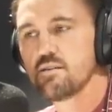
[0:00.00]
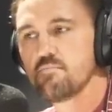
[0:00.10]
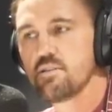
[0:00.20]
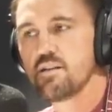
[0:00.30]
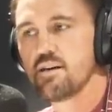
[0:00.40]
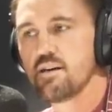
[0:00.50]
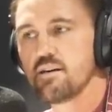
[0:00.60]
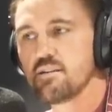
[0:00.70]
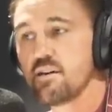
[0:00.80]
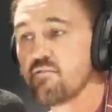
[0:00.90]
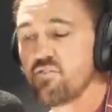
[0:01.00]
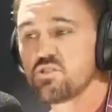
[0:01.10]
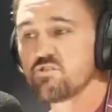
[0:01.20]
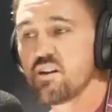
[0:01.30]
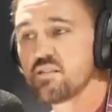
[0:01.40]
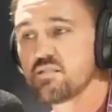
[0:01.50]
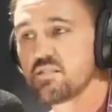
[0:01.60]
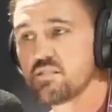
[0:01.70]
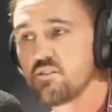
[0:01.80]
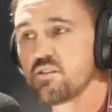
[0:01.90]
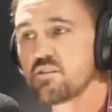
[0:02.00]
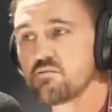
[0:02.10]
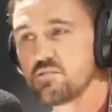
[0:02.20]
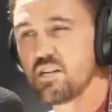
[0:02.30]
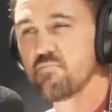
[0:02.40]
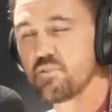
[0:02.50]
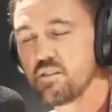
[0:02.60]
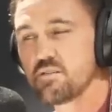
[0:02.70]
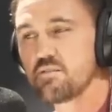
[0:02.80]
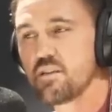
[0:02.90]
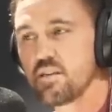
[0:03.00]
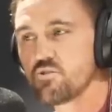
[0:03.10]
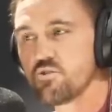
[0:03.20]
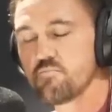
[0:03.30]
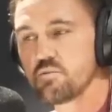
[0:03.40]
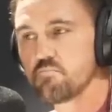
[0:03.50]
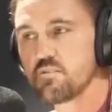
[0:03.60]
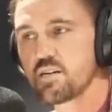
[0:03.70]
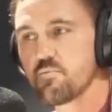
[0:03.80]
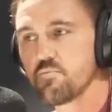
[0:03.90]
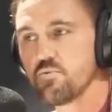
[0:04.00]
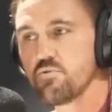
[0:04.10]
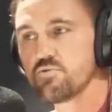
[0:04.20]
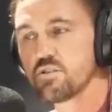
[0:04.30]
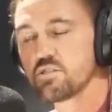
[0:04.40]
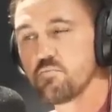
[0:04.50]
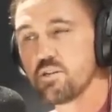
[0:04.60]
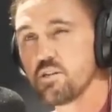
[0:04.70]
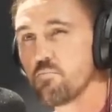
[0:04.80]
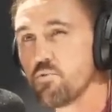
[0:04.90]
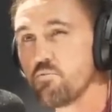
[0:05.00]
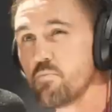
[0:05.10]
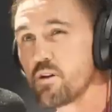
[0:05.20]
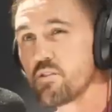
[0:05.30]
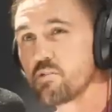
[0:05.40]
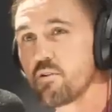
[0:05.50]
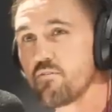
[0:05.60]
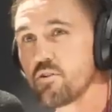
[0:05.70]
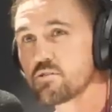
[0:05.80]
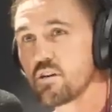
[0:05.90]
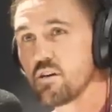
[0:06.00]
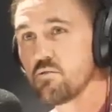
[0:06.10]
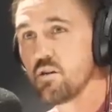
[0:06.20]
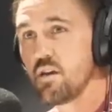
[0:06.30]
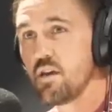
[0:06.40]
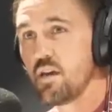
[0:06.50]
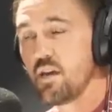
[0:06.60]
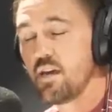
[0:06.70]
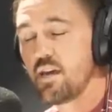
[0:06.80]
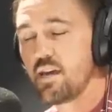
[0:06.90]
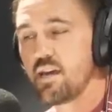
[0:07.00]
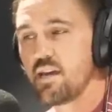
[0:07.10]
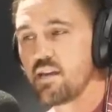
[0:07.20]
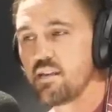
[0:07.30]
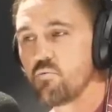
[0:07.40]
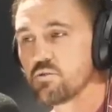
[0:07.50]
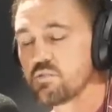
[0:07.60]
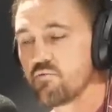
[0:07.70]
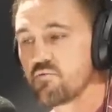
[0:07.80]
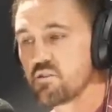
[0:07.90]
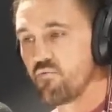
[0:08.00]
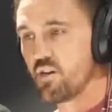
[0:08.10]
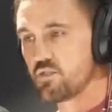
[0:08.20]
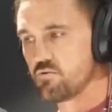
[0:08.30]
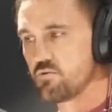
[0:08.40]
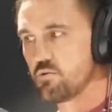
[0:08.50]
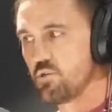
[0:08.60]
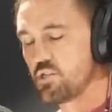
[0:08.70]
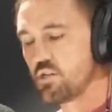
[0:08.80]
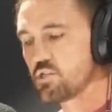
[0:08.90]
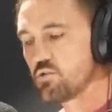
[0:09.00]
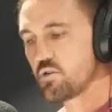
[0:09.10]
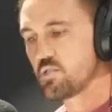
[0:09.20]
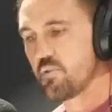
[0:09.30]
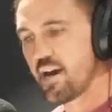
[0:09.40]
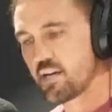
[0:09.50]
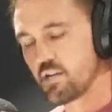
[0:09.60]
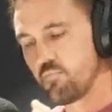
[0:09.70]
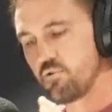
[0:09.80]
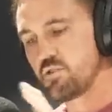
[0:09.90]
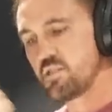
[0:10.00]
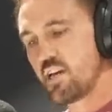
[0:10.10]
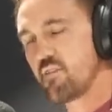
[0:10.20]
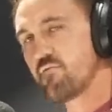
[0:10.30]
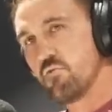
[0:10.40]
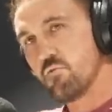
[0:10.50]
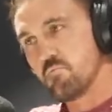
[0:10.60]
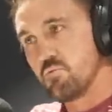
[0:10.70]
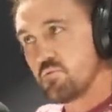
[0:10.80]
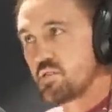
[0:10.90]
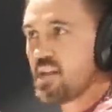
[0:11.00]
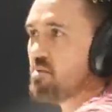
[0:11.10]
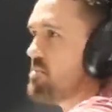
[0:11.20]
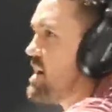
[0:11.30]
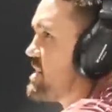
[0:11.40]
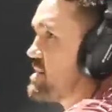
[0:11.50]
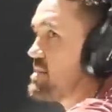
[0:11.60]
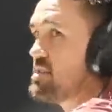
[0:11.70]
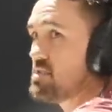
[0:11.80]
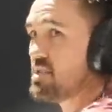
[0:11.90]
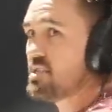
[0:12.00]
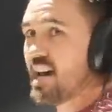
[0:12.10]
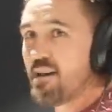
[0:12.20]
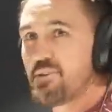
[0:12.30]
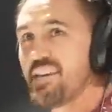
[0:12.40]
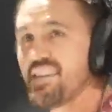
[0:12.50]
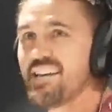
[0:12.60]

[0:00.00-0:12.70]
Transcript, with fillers: But uh, yeah, first training session, I think I jumped in and they taught me a couple moves, and I submitted a blue belt, I think, my first go and it wasn't even a conventional submission. I just took his back and I pushed his head forward and pulled his arm back like this, and he tapped.